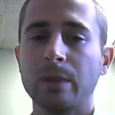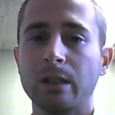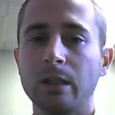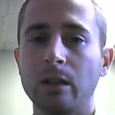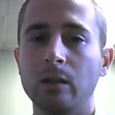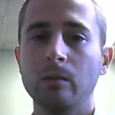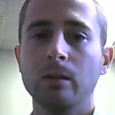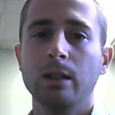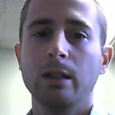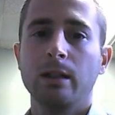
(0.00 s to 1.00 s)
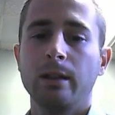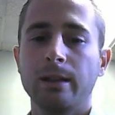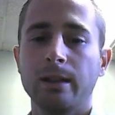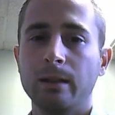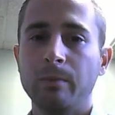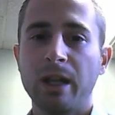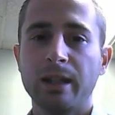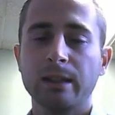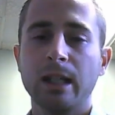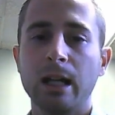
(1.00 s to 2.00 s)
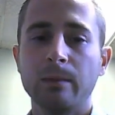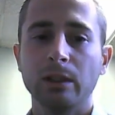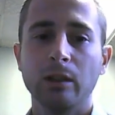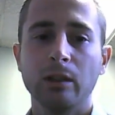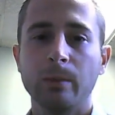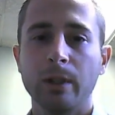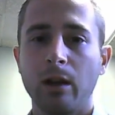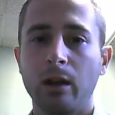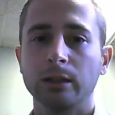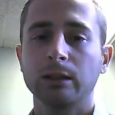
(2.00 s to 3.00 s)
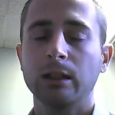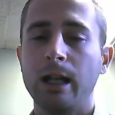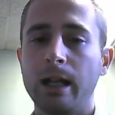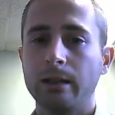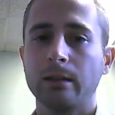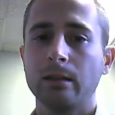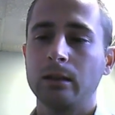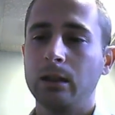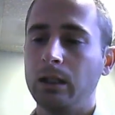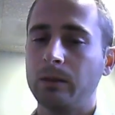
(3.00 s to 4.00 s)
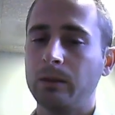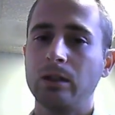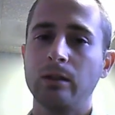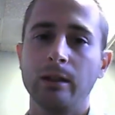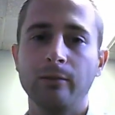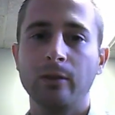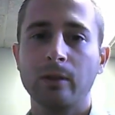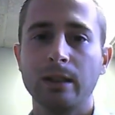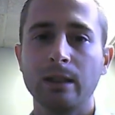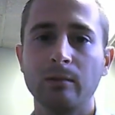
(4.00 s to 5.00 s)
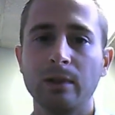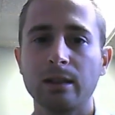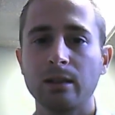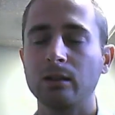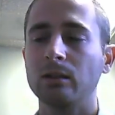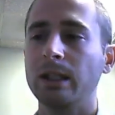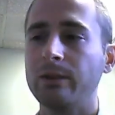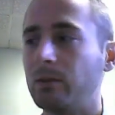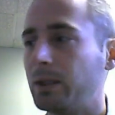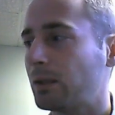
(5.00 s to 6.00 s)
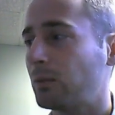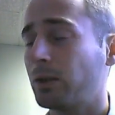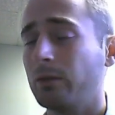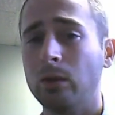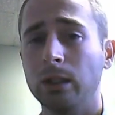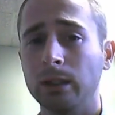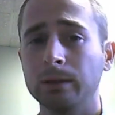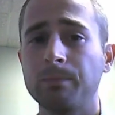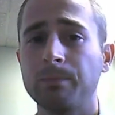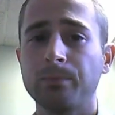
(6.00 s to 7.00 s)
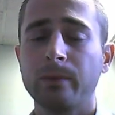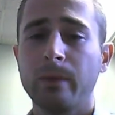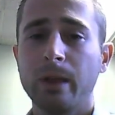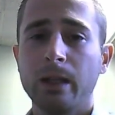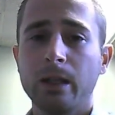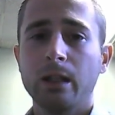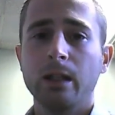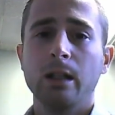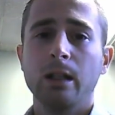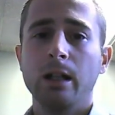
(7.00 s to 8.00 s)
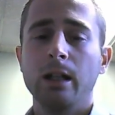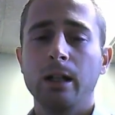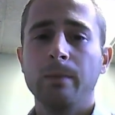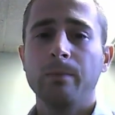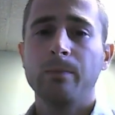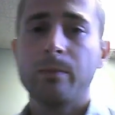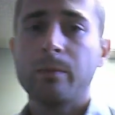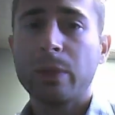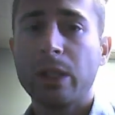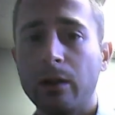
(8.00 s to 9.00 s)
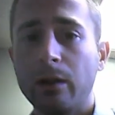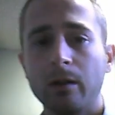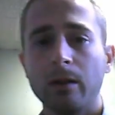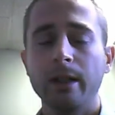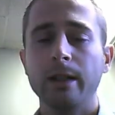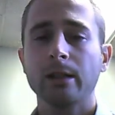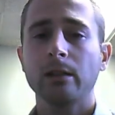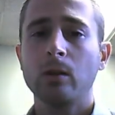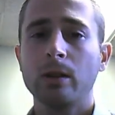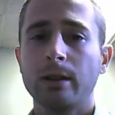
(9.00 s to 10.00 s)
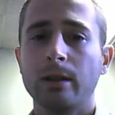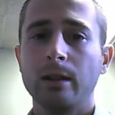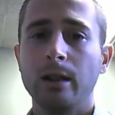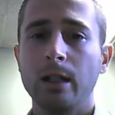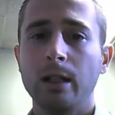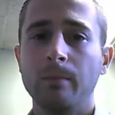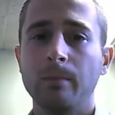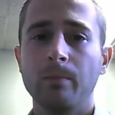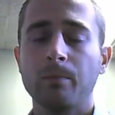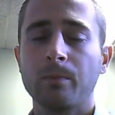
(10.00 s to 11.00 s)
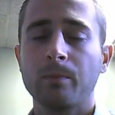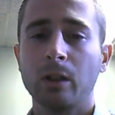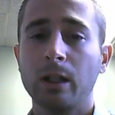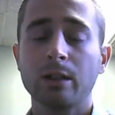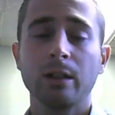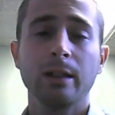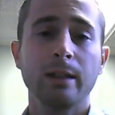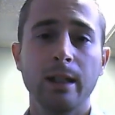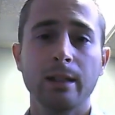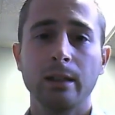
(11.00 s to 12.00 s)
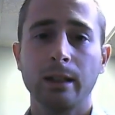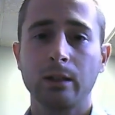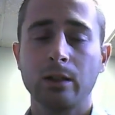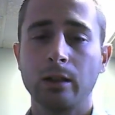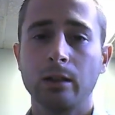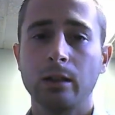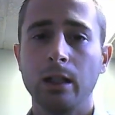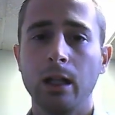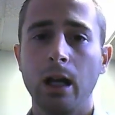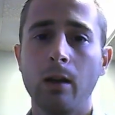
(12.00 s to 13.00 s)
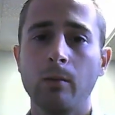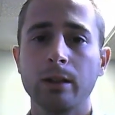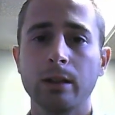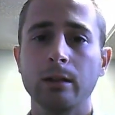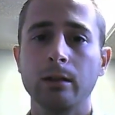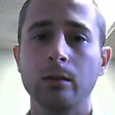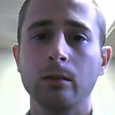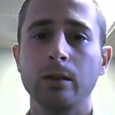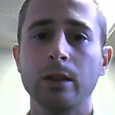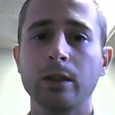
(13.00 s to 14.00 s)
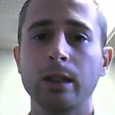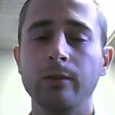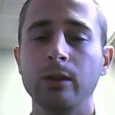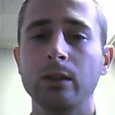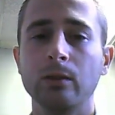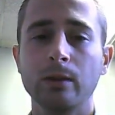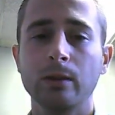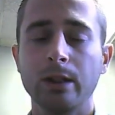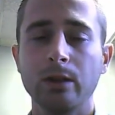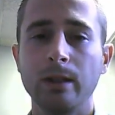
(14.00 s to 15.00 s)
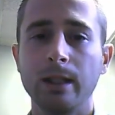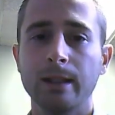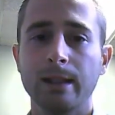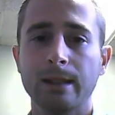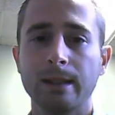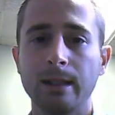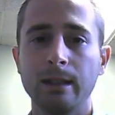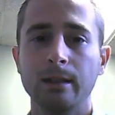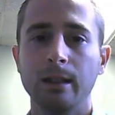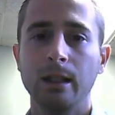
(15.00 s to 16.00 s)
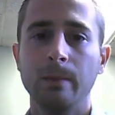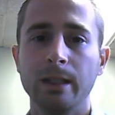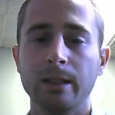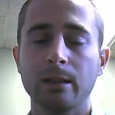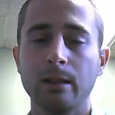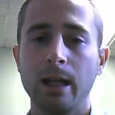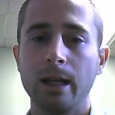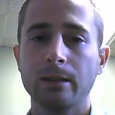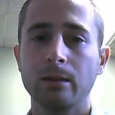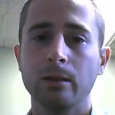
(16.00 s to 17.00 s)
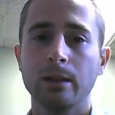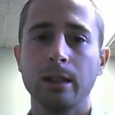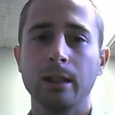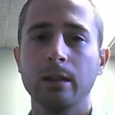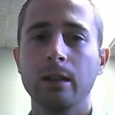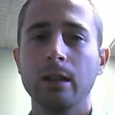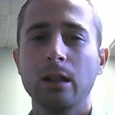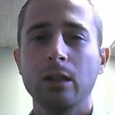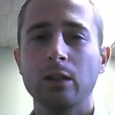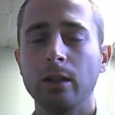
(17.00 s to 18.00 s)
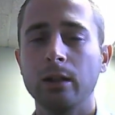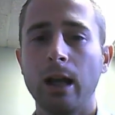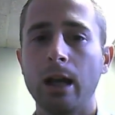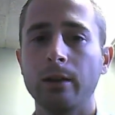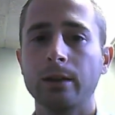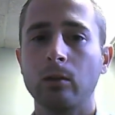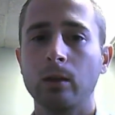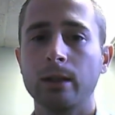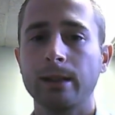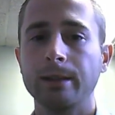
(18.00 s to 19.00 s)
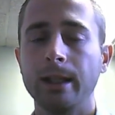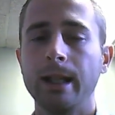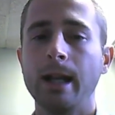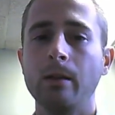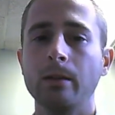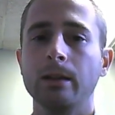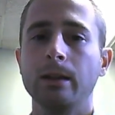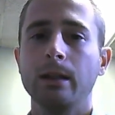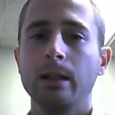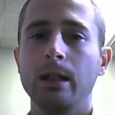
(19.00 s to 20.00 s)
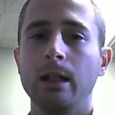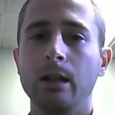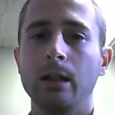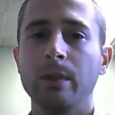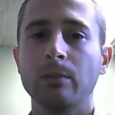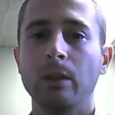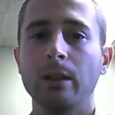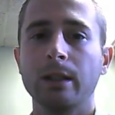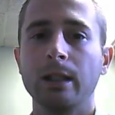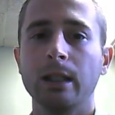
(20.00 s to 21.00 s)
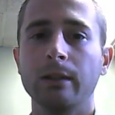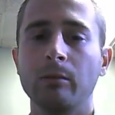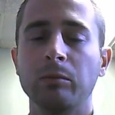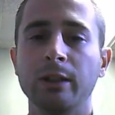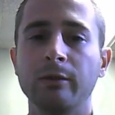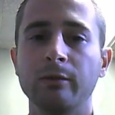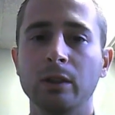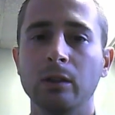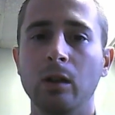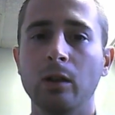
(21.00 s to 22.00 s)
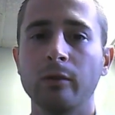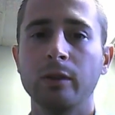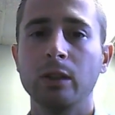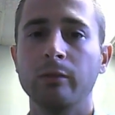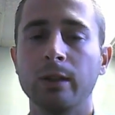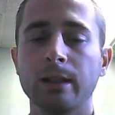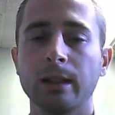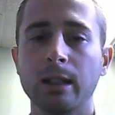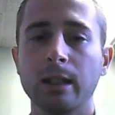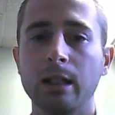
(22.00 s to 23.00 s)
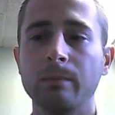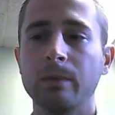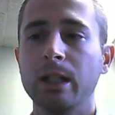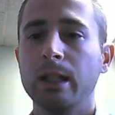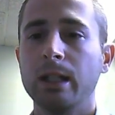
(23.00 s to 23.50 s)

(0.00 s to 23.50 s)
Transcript: So this is the best time to load up on a hard class because you get 14 weeks to do 11 weeks worth of work. So in this course, or actually in today's lecture, I want to just give you the tools that you need to succeed in this class. So just kind of show you how this course is laid out, as well as kind of give a brief, overview of what's to come,